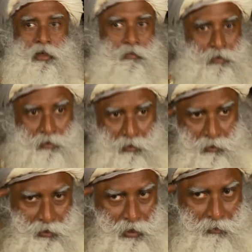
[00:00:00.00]
If it's
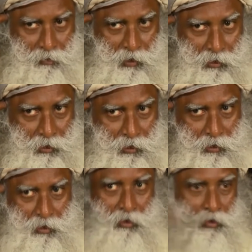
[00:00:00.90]
all the time plugged
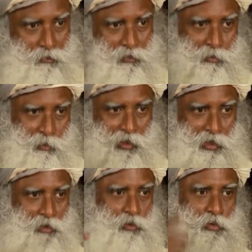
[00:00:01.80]
in and all of it
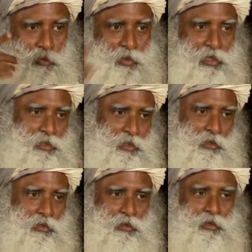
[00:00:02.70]
playing, you'll go
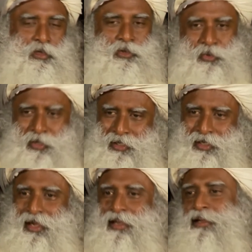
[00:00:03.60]
crazy. You can
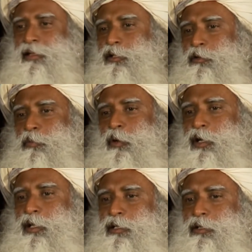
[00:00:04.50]
carry it in your
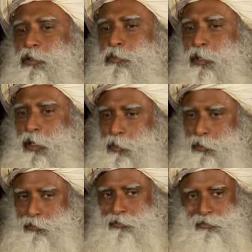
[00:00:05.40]
pocket, no
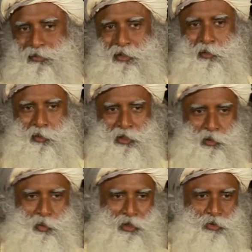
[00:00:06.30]
problem. When
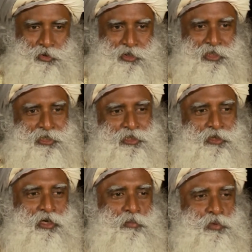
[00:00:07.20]
you want, you stick it in
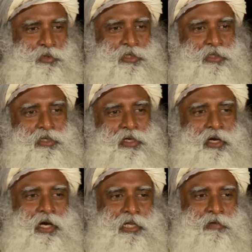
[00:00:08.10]
your computer,
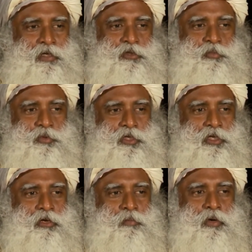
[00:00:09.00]
otherwise you put it
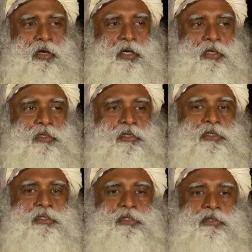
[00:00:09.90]
in your pocket,
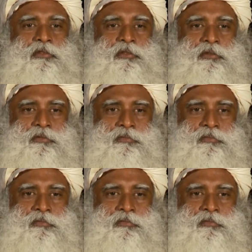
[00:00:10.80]
this is good.